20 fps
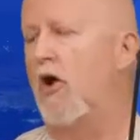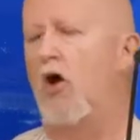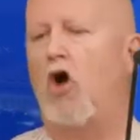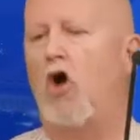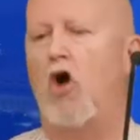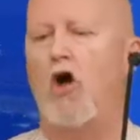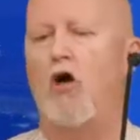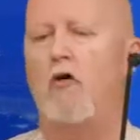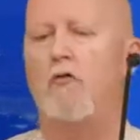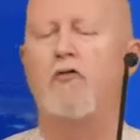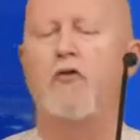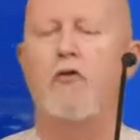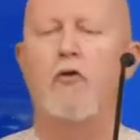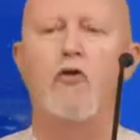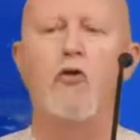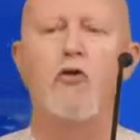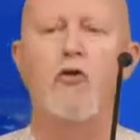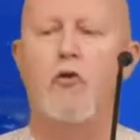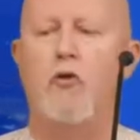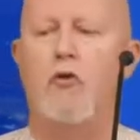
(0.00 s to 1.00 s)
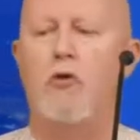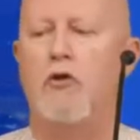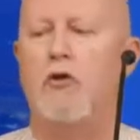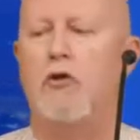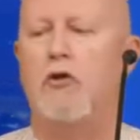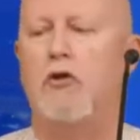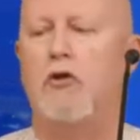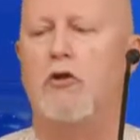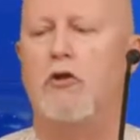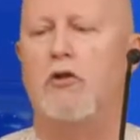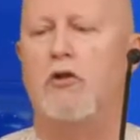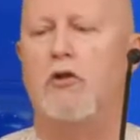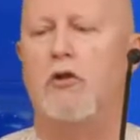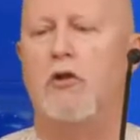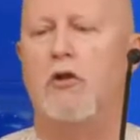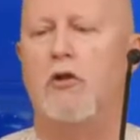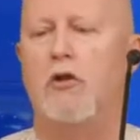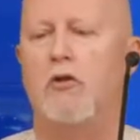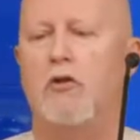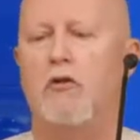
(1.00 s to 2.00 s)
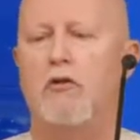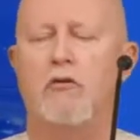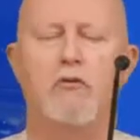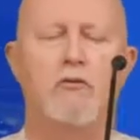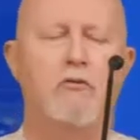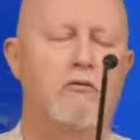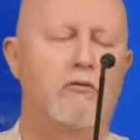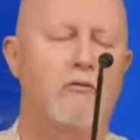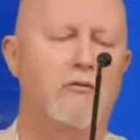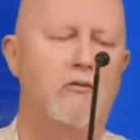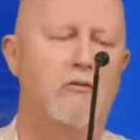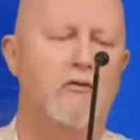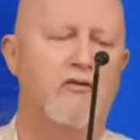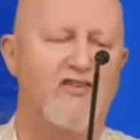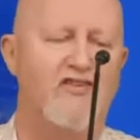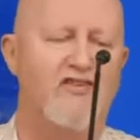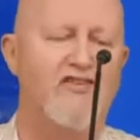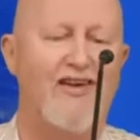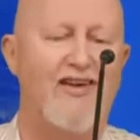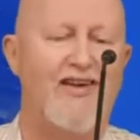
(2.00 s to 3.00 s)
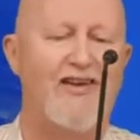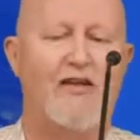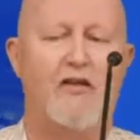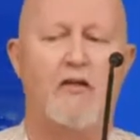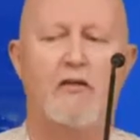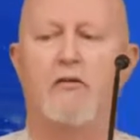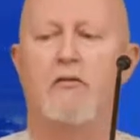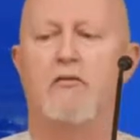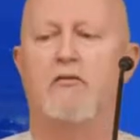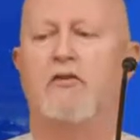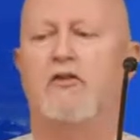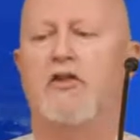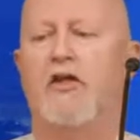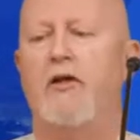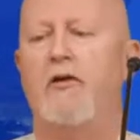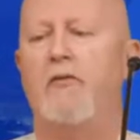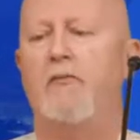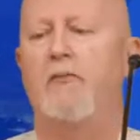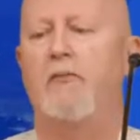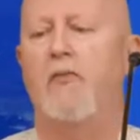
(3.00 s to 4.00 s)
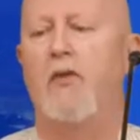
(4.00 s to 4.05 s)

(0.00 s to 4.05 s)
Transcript: of your design. Okay.